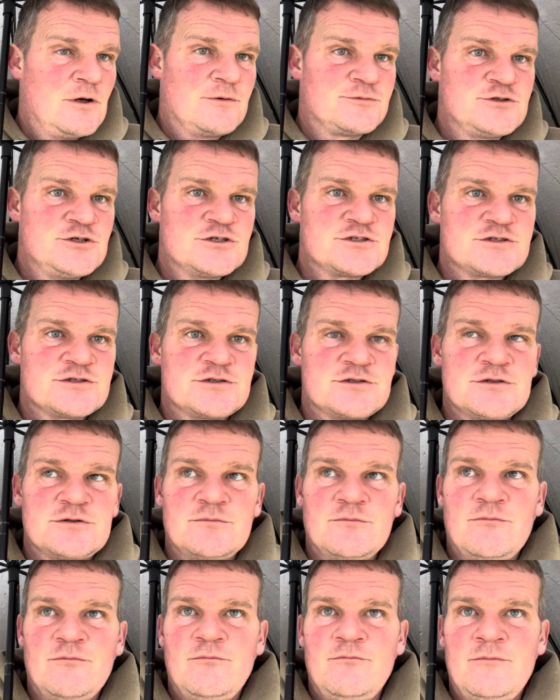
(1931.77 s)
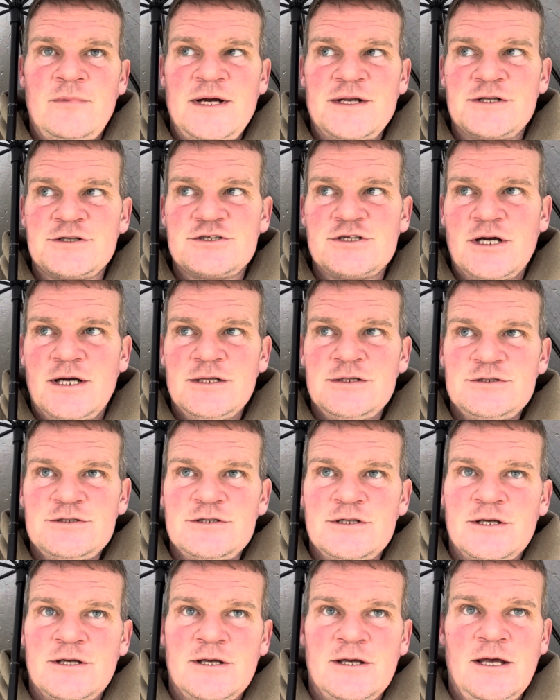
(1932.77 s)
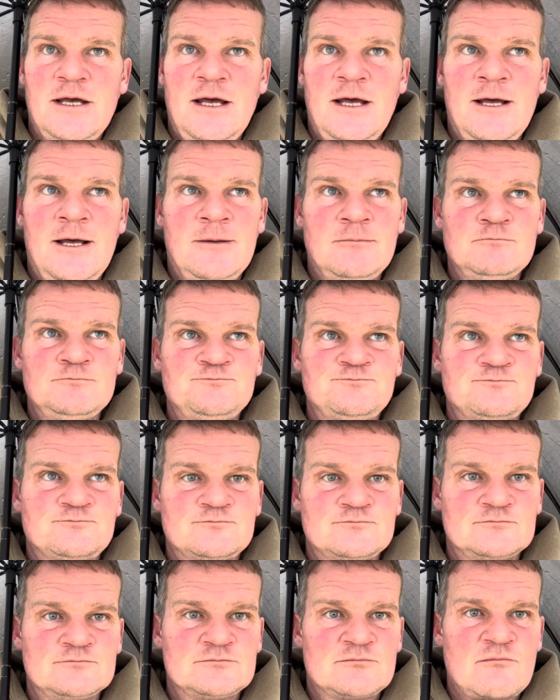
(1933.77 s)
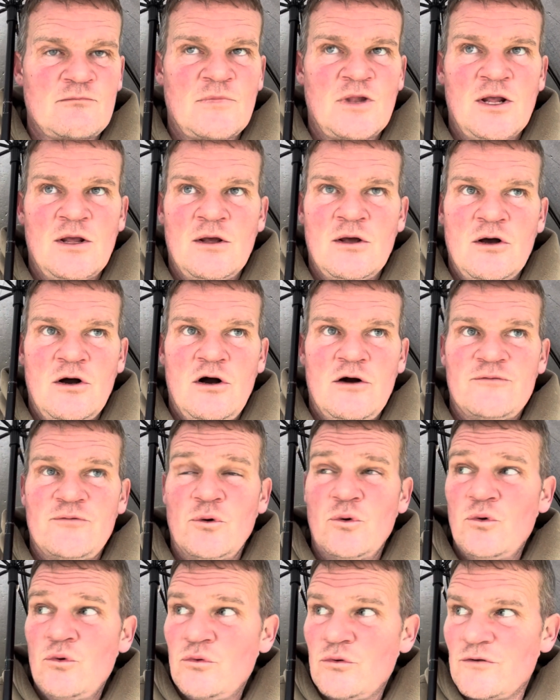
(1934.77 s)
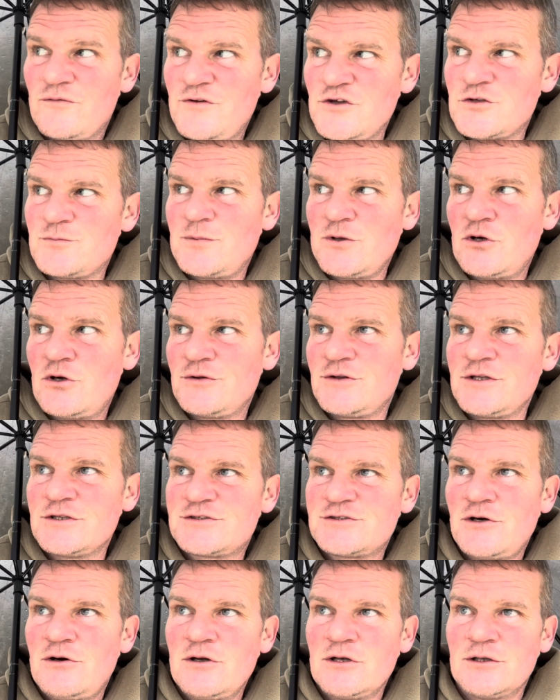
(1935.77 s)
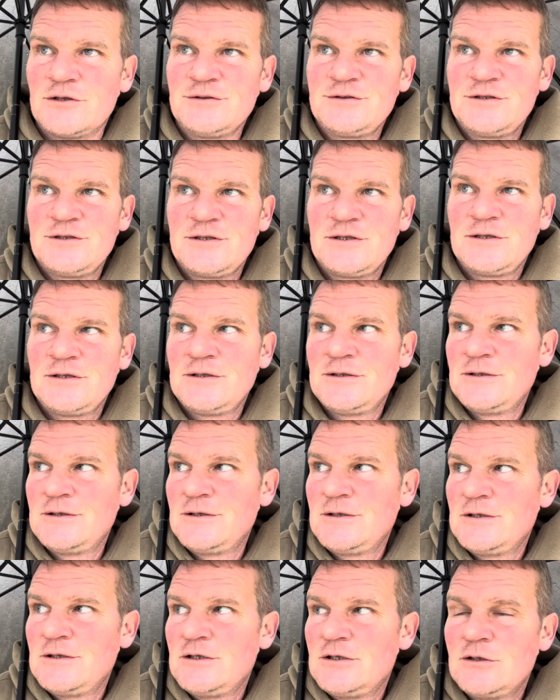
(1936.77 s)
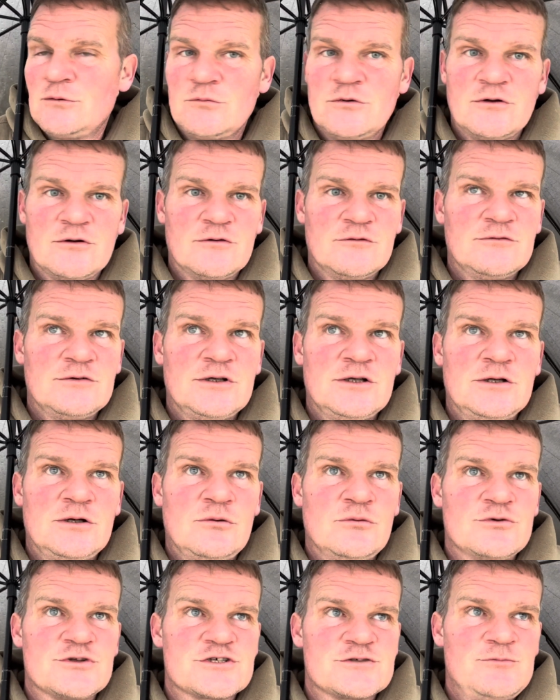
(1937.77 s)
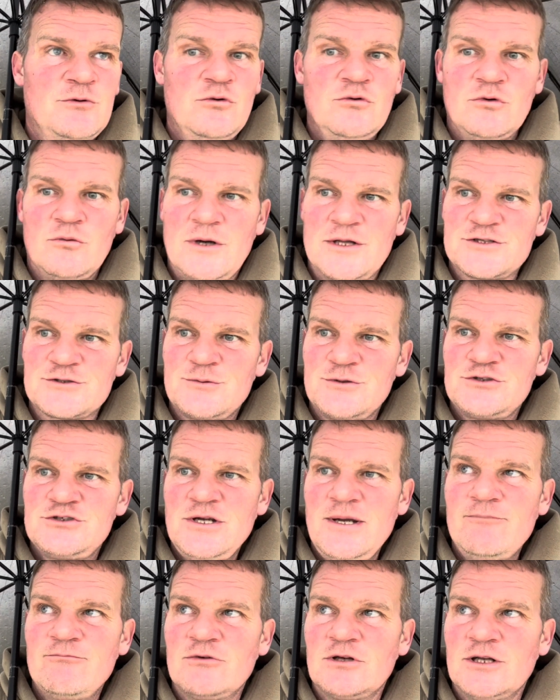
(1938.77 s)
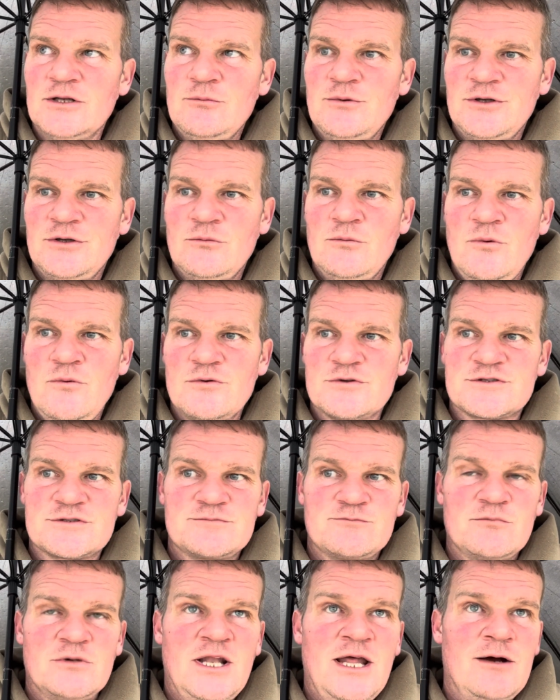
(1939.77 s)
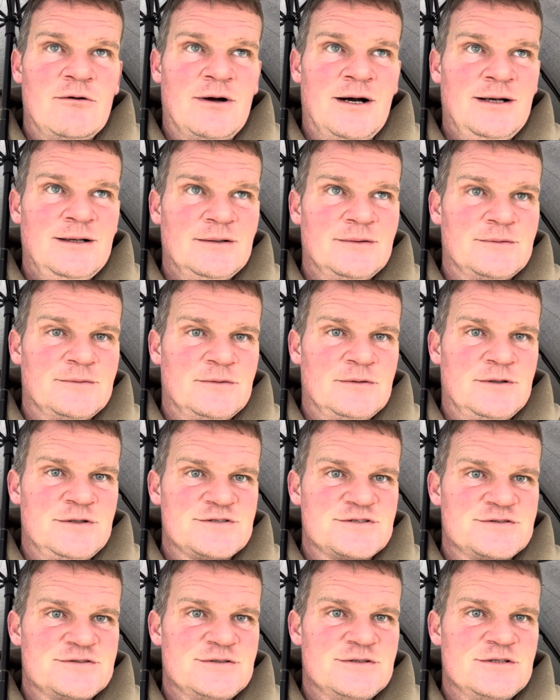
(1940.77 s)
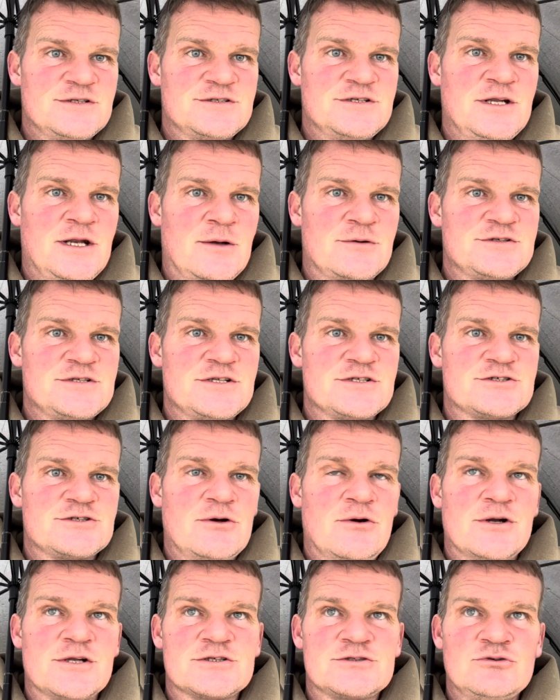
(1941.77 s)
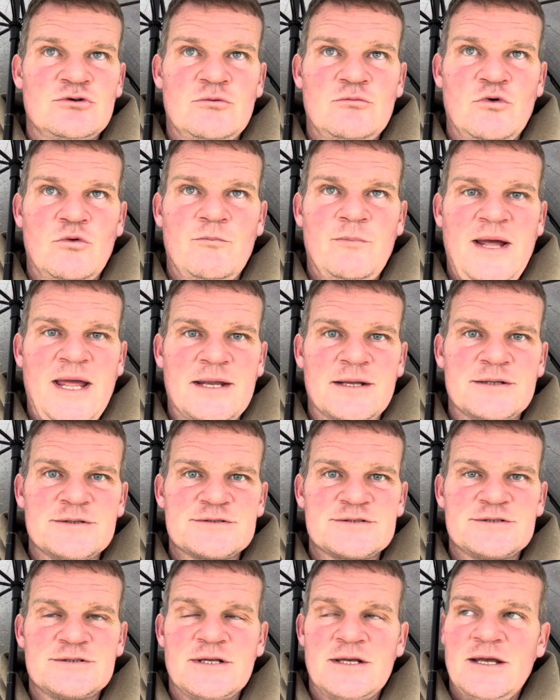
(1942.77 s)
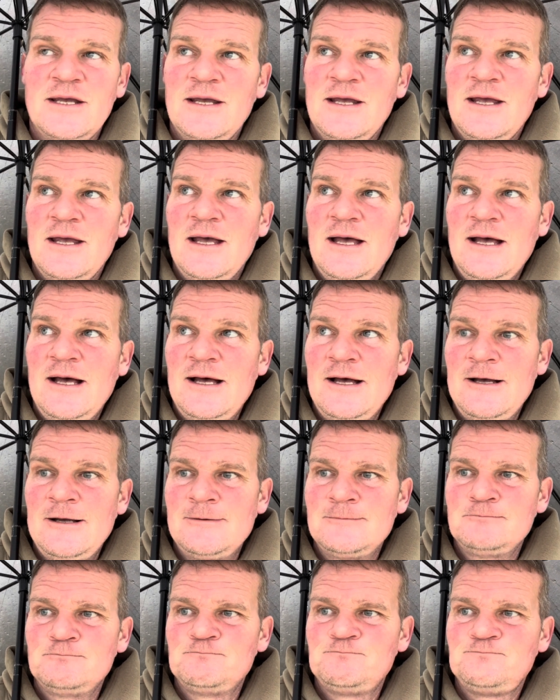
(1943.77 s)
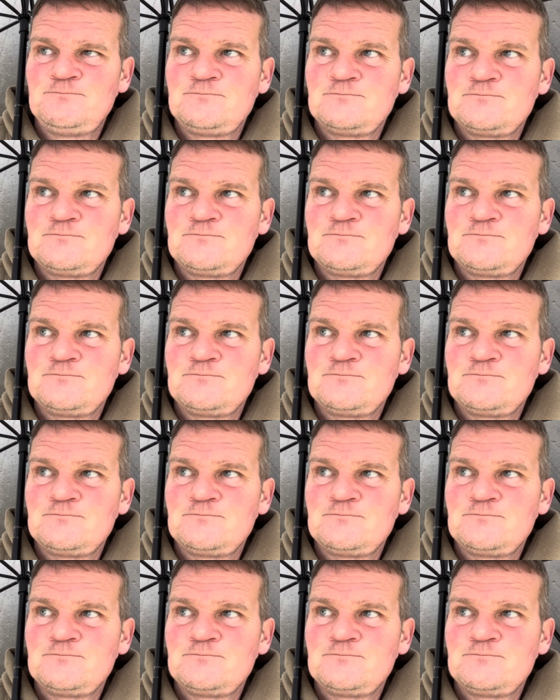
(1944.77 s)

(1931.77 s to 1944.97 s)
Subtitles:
just made a change. I thought all the fish behind this island were all the smaller ones, but generally when the water's lower, it's inside its normal banks. Um,